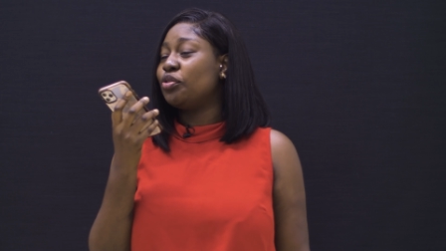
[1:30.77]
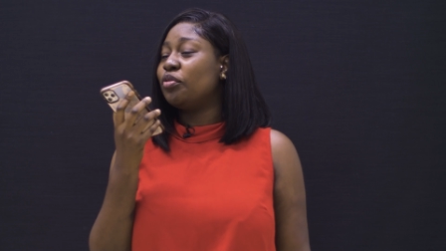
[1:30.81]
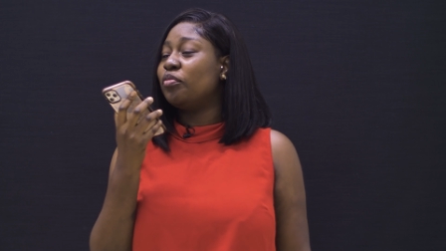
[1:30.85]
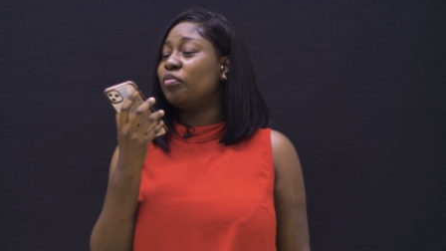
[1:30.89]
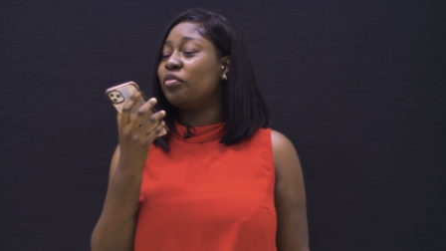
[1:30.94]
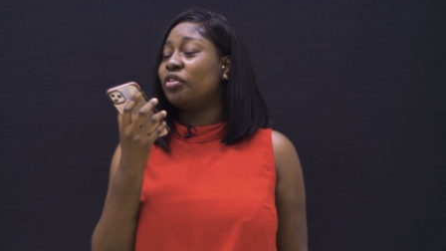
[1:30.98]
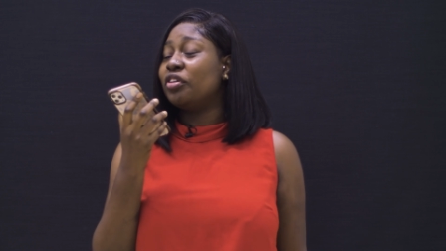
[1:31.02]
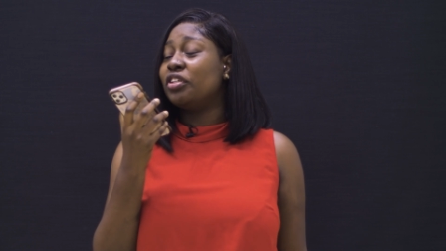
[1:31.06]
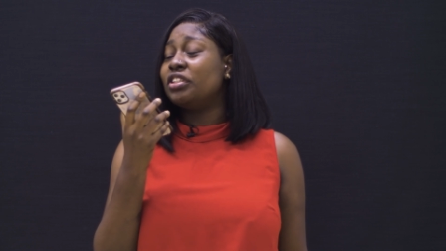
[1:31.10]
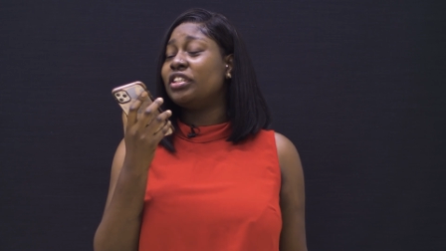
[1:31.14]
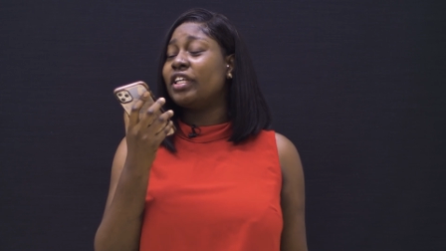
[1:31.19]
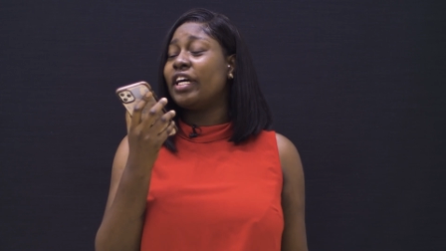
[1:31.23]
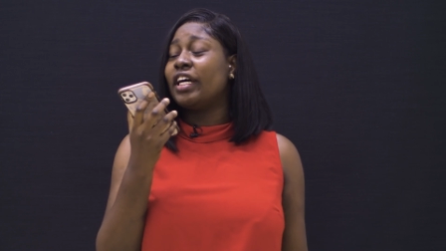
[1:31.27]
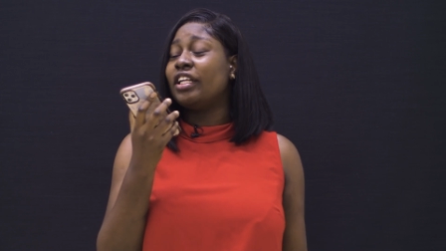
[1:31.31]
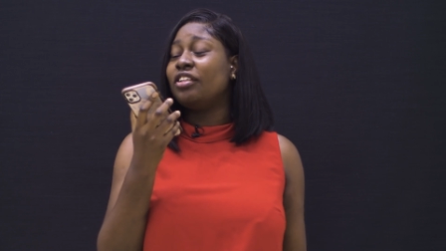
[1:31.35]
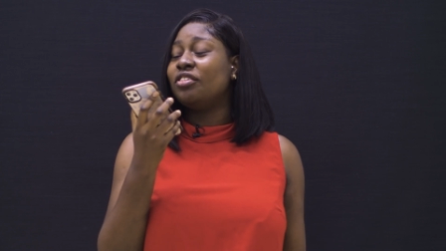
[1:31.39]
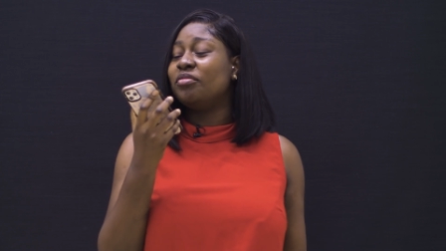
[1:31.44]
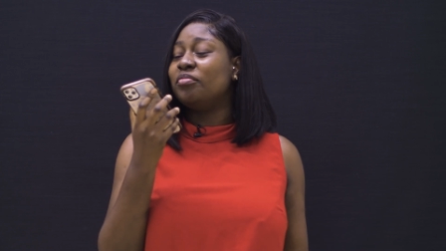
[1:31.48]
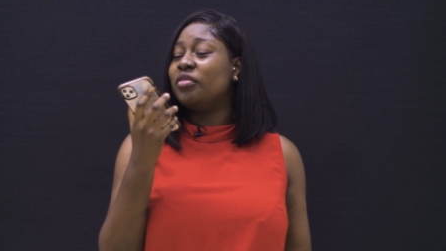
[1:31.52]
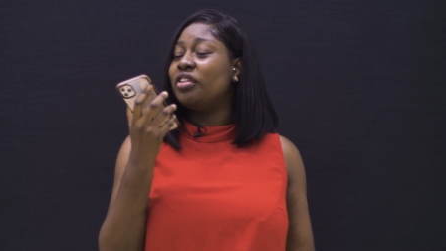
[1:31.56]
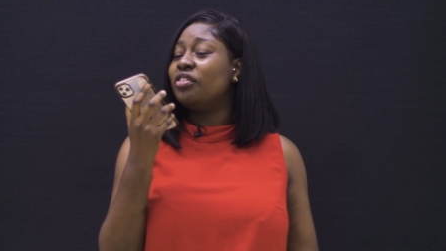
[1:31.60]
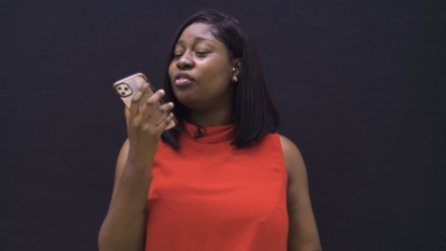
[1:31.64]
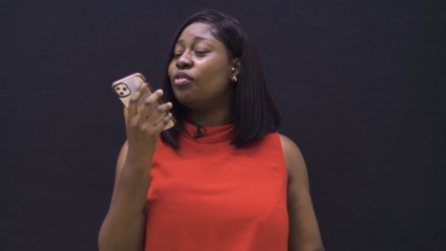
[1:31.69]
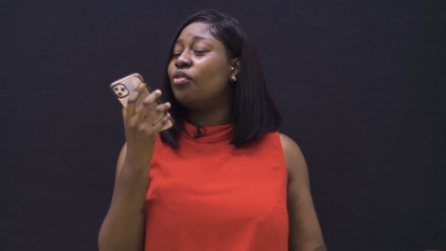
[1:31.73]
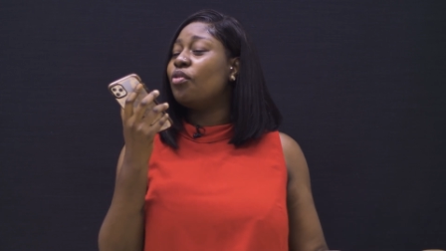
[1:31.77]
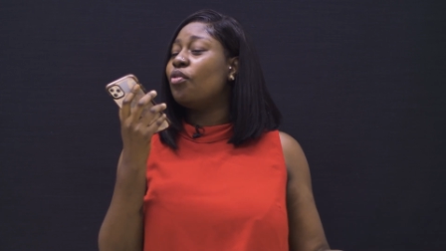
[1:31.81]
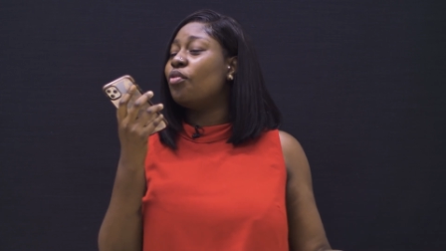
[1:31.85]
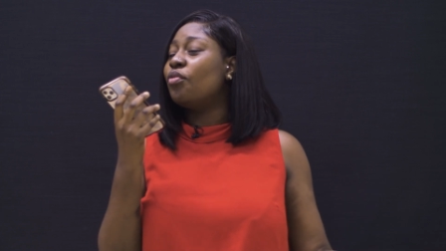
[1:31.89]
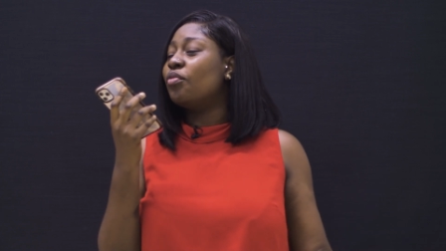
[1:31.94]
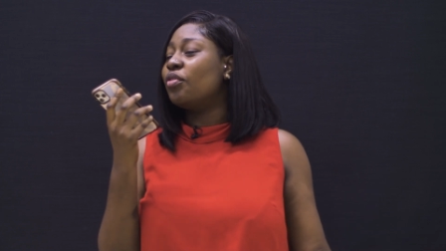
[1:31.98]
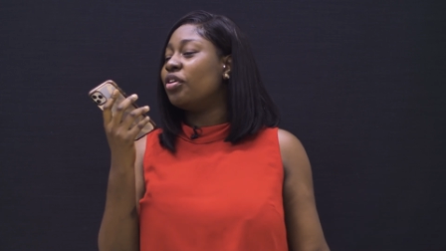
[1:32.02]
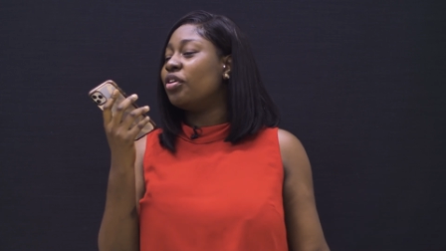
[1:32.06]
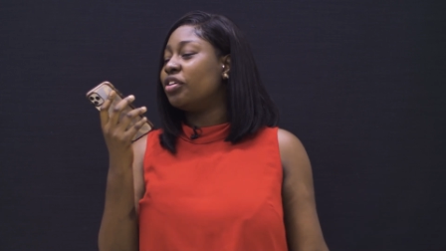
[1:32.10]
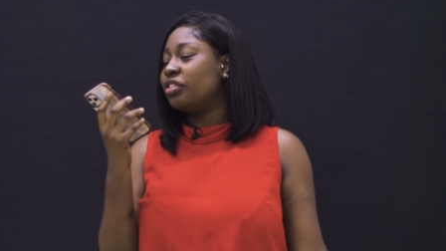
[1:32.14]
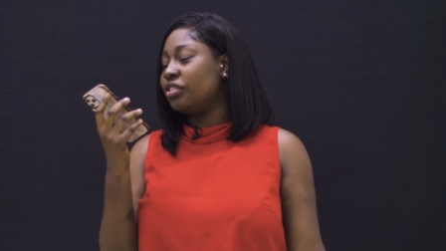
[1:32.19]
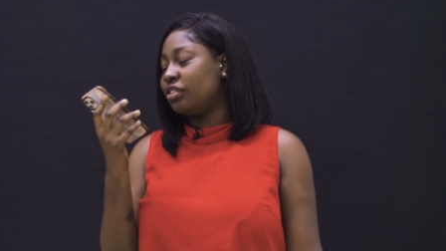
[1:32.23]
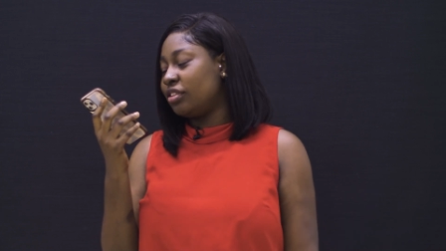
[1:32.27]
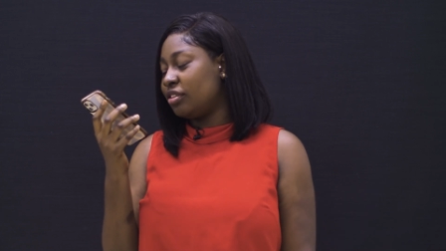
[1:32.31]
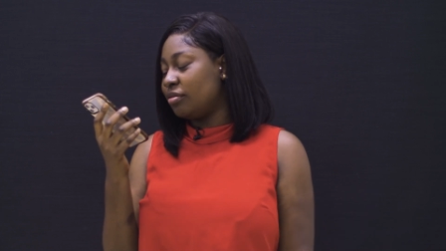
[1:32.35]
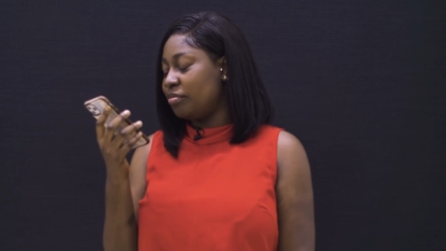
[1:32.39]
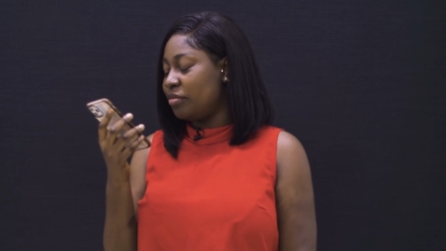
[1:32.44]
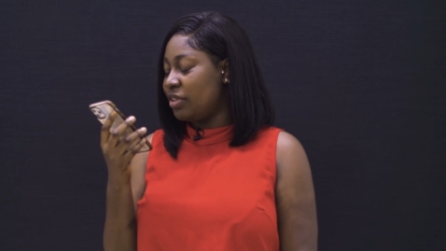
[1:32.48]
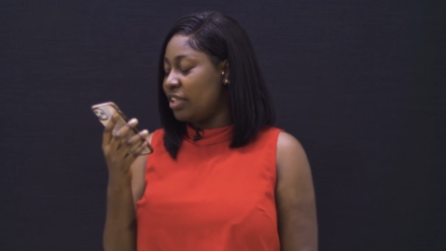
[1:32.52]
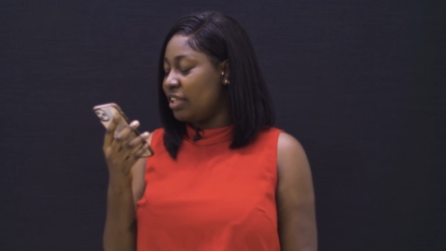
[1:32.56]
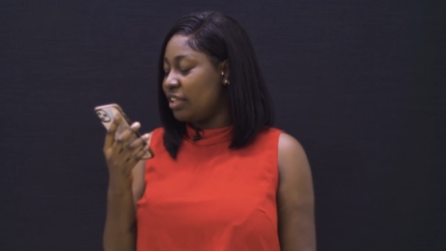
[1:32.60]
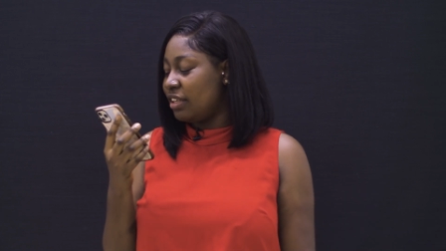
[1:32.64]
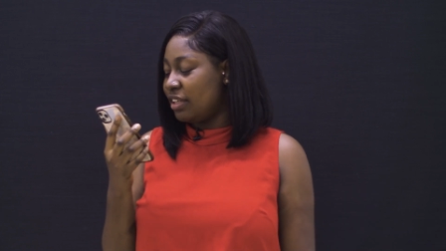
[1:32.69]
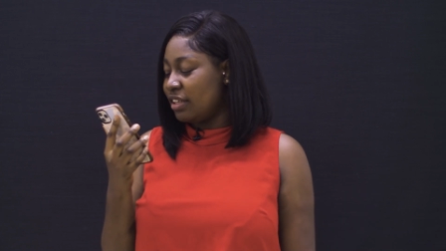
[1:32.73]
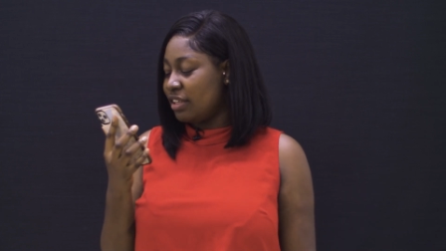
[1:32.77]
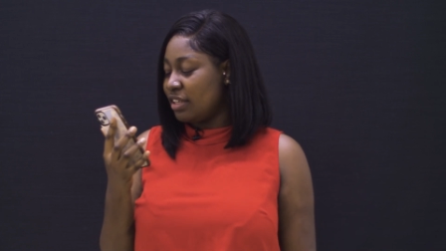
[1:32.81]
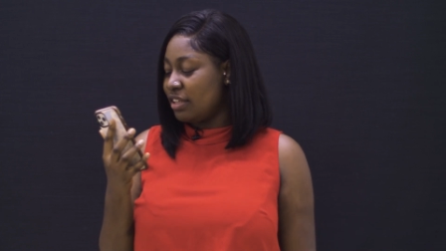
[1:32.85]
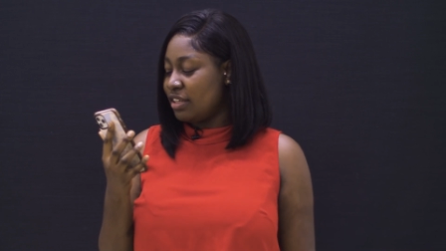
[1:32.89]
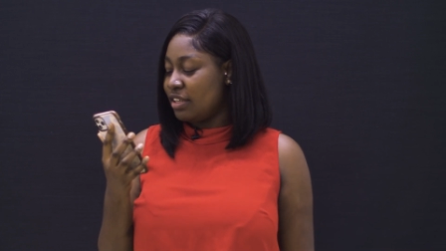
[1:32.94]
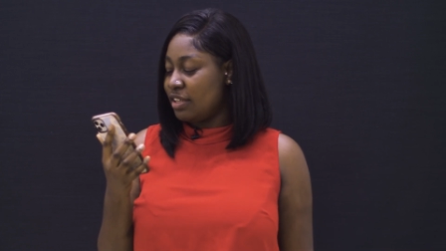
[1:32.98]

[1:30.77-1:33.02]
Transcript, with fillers: so much and you mean the whole world to me.